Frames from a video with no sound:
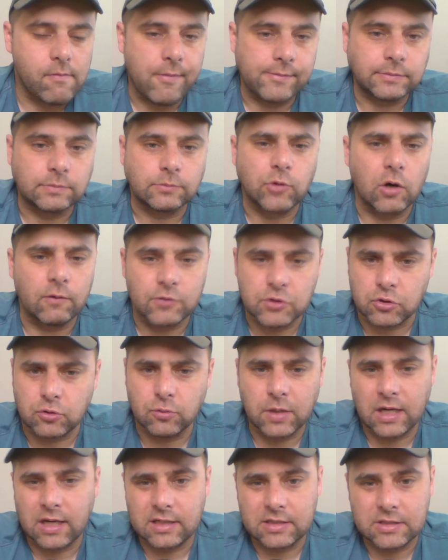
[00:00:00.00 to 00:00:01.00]
Marvel's cool.
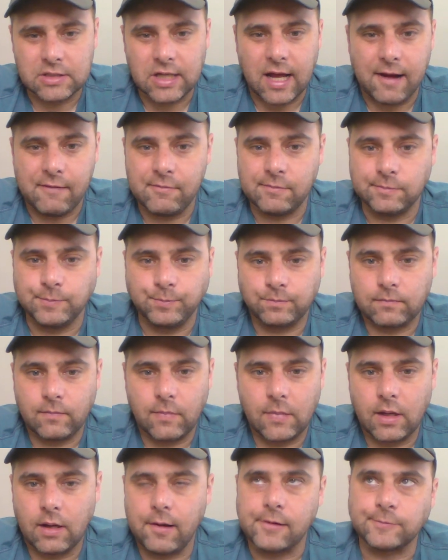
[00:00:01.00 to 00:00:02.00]
But honestly, I haven't.
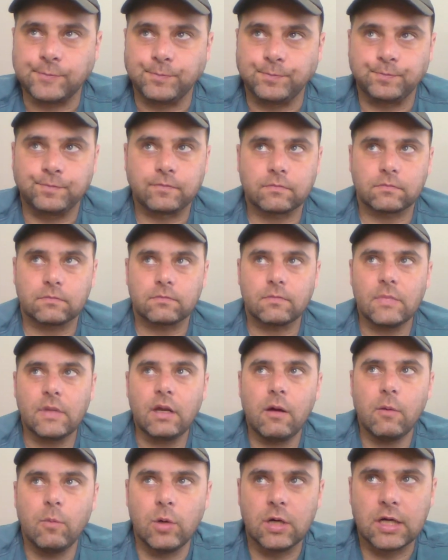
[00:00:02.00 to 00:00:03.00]

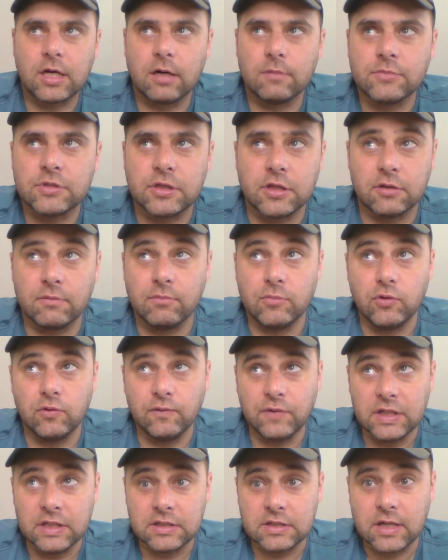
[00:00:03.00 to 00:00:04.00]
When it comes to the
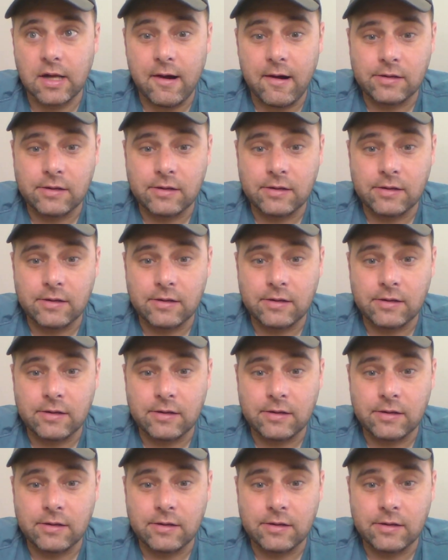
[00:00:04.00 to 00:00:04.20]
movies,